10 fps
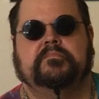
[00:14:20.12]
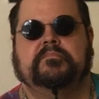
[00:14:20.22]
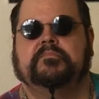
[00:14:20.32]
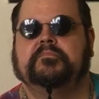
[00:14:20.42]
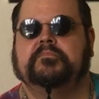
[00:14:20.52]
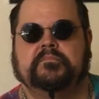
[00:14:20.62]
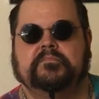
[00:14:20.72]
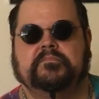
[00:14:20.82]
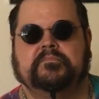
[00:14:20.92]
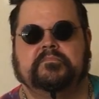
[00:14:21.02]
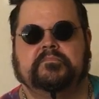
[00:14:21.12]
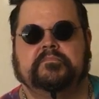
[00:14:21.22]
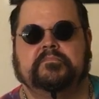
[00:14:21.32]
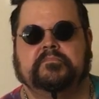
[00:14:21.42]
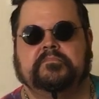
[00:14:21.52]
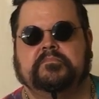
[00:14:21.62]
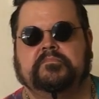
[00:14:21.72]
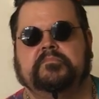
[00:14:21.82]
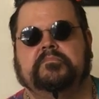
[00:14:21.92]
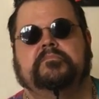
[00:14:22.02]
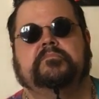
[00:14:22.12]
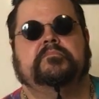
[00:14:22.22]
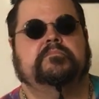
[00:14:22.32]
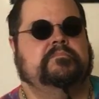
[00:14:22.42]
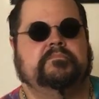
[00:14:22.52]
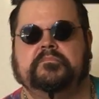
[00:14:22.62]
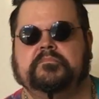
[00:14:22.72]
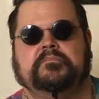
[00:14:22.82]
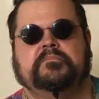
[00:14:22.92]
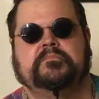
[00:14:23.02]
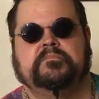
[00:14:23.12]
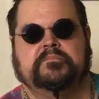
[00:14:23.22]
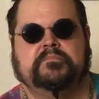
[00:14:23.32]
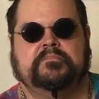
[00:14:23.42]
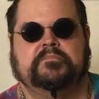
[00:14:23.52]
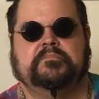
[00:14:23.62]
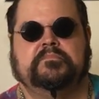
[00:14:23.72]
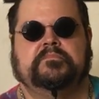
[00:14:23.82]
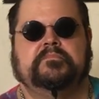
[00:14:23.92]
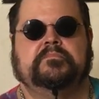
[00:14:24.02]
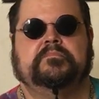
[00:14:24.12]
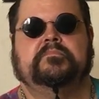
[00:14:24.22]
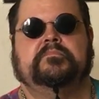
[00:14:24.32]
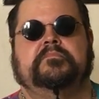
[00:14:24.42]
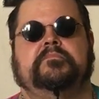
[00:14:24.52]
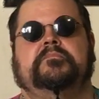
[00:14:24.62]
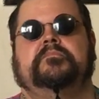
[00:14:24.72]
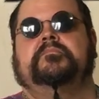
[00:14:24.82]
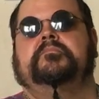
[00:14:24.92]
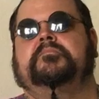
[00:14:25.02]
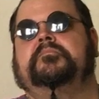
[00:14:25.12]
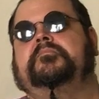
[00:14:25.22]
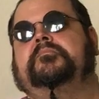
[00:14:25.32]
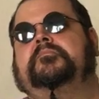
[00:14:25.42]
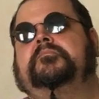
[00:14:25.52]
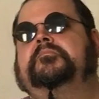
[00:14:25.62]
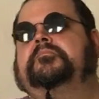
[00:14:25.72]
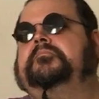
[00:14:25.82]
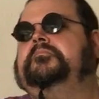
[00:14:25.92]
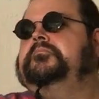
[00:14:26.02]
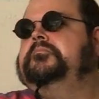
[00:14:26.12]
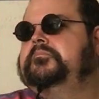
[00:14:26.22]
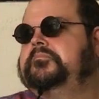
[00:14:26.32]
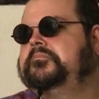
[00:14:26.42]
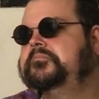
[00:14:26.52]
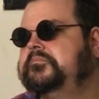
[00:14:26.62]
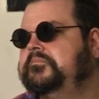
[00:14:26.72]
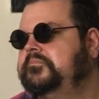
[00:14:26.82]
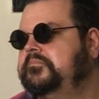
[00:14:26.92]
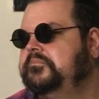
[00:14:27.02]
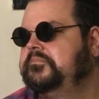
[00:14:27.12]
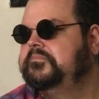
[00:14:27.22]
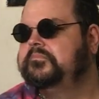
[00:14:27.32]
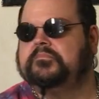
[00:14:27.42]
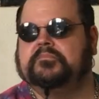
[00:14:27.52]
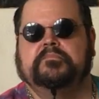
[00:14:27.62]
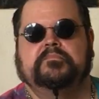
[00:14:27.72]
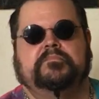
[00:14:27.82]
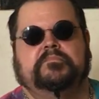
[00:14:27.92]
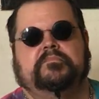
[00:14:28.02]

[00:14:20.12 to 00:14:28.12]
This person isn't speaking.